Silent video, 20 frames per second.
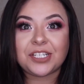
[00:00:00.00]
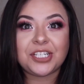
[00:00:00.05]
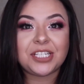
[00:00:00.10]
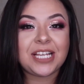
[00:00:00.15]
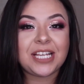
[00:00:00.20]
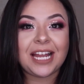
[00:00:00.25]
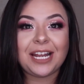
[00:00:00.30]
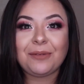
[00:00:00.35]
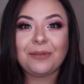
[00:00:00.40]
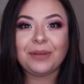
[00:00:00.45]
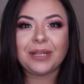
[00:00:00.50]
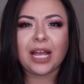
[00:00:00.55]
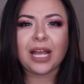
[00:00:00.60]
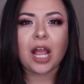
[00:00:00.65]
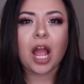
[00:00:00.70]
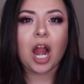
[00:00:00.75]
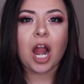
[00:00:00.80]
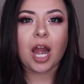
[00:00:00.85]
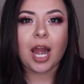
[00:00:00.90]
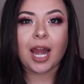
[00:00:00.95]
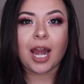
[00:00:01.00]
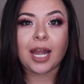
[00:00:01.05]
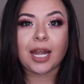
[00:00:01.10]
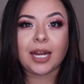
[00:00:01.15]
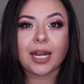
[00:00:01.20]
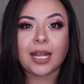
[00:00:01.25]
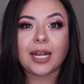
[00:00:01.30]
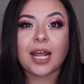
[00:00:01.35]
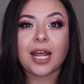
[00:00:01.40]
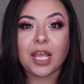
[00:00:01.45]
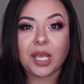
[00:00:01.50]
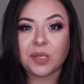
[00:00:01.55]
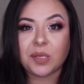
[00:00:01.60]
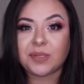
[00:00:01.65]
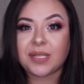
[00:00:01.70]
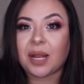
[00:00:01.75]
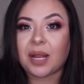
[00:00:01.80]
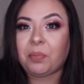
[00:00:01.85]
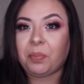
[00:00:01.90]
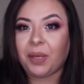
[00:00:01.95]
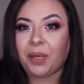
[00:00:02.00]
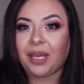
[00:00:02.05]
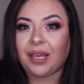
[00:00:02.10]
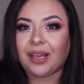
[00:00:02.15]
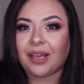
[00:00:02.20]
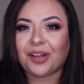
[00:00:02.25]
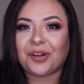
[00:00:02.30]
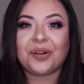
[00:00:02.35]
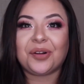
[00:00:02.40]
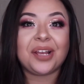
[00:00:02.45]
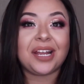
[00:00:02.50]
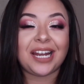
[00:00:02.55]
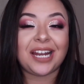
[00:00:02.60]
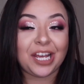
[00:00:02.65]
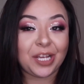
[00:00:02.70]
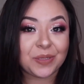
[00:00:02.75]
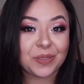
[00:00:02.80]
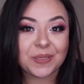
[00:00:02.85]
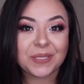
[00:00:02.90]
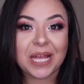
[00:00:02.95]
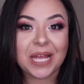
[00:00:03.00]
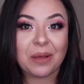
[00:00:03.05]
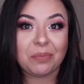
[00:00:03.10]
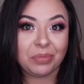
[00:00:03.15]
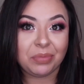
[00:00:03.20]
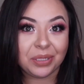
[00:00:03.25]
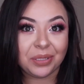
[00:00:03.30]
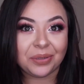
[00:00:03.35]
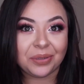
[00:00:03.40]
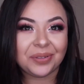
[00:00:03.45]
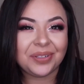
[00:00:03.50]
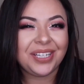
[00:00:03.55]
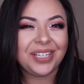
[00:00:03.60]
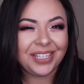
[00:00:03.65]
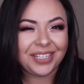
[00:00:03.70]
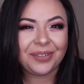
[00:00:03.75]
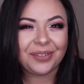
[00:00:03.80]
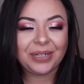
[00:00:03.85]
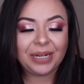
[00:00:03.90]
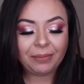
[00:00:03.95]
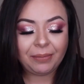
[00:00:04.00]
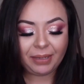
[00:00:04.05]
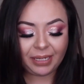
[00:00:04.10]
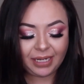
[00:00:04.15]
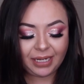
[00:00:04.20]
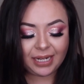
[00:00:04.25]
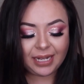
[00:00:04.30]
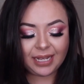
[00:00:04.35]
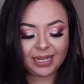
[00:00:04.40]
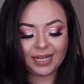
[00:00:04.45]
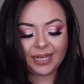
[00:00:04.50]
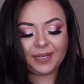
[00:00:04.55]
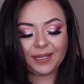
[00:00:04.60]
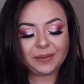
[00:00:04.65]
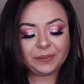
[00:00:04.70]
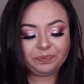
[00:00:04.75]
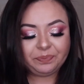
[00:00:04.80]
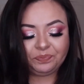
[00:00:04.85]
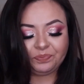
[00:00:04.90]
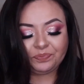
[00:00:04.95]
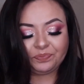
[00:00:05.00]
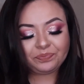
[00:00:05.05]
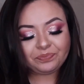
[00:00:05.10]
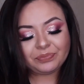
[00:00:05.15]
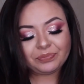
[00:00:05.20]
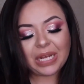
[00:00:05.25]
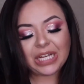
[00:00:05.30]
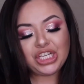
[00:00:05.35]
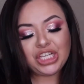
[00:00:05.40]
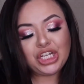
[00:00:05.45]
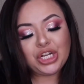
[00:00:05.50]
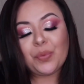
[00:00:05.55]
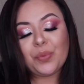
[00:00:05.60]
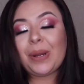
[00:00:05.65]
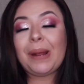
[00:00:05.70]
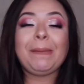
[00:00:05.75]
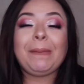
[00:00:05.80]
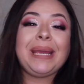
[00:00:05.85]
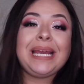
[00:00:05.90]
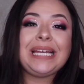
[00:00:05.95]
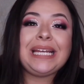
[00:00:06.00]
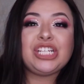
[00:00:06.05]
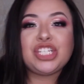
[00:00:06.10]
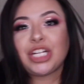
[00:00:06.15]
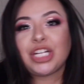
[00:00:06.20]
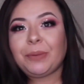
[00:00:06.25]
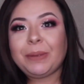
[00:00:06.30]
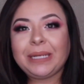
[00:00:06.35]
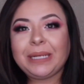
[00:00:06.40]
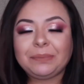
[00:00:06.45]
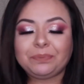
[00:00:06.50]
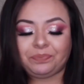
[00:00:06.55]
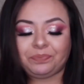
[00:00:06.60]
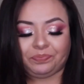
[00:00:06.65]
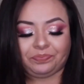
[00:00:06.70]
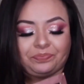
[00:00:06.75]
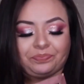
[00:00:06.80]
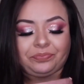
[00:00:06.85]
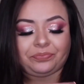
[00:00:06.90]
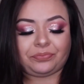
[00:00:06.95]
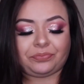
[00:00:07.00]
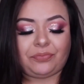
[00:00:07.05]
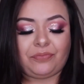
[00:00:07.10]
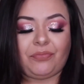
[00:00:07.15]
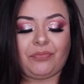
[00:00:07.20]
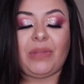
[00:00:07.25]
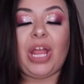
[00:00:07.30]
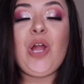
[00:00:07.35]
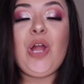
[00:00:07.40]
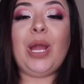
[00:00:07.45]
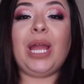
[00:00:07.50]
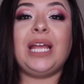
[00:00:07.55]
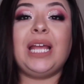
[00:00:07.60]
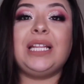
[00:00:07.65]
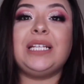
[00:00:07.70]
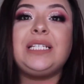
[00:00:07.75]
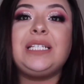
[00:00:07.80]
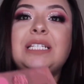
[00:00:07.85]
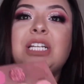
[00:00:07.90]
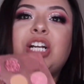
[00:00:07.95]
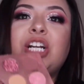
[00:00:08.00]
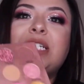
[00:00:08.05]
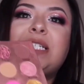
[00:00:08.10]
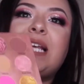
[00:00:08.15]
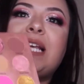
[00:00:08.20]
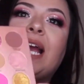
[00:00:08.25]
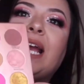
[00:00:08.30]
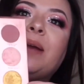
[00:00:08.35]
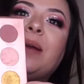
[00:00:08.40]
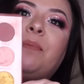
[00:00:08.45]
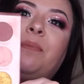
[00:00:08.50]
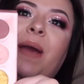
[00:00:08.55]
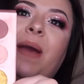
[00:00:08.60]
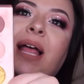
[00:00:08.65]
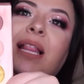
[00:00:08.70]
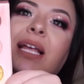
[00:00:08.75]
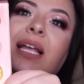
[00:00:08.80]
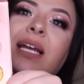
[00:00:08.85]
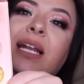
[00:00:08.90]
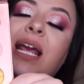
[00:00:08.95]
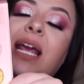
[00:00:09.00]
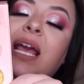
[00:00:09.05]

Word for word: Just kind of be like, all right, can I use that pink or can I use that blue? You know what I mean? You know what I mean, Jelly? Okay, and this is her second palette.